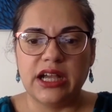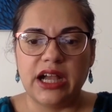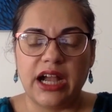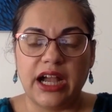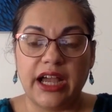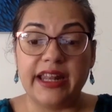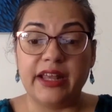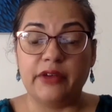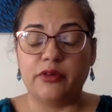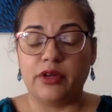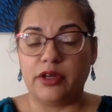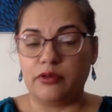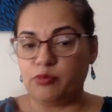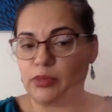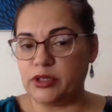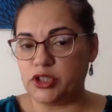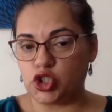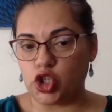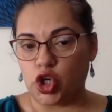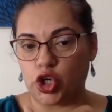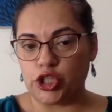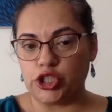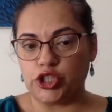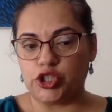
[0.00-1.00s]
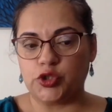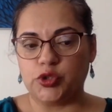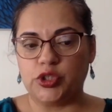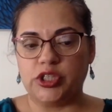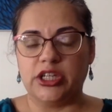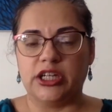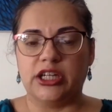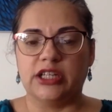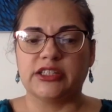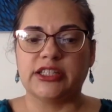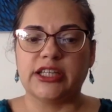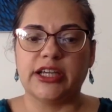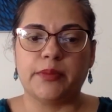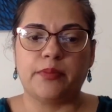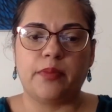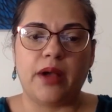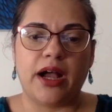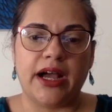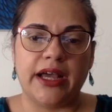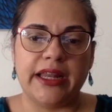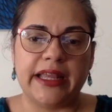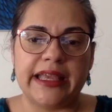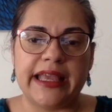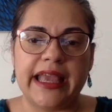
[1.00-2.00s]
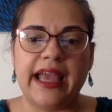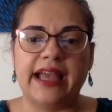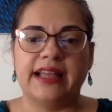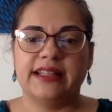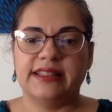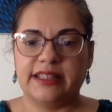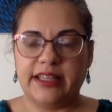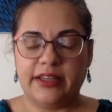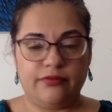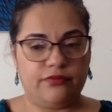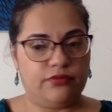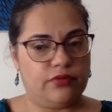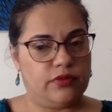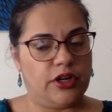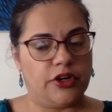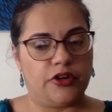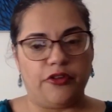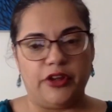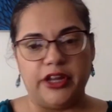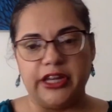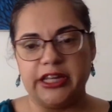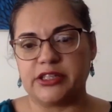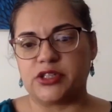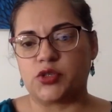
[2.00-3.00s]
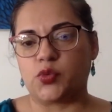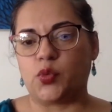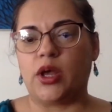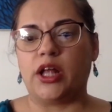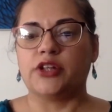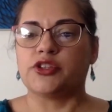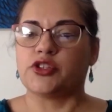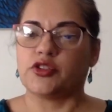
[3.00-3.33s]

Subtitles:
and I've been talking to the third party, and they've agreed as well.